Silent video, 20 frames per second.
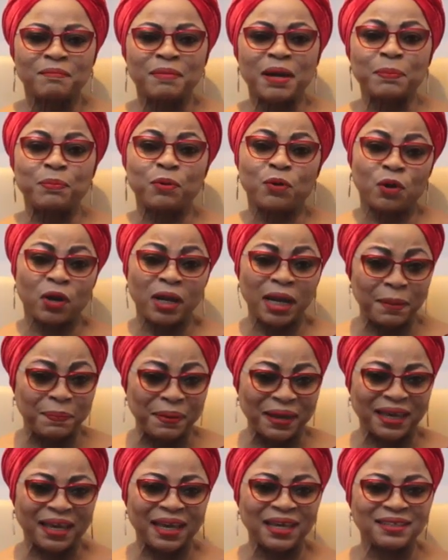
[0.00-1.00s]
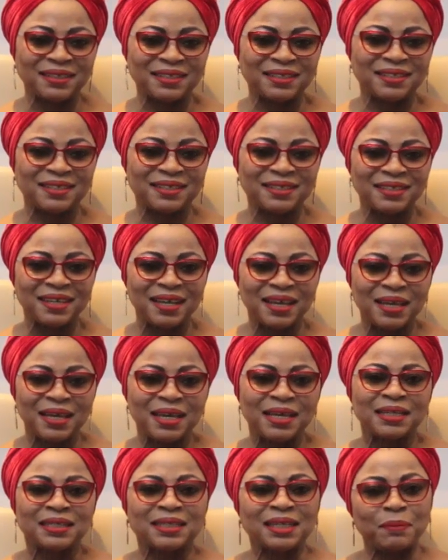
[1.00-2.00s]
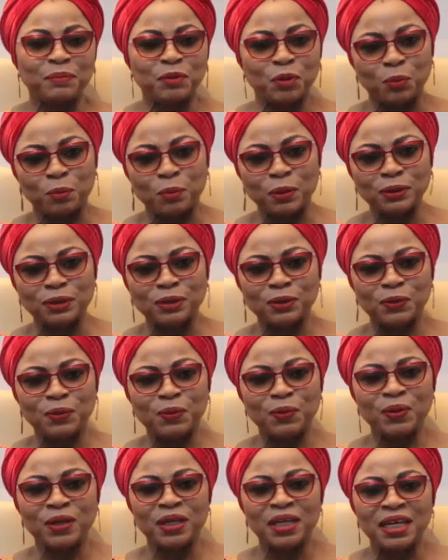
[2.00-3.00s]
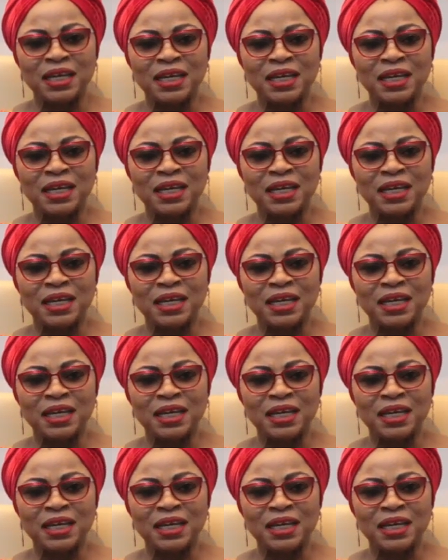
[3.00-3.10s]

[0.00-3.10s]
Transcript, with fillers: by Bukola Bekes, Sammie Okposo,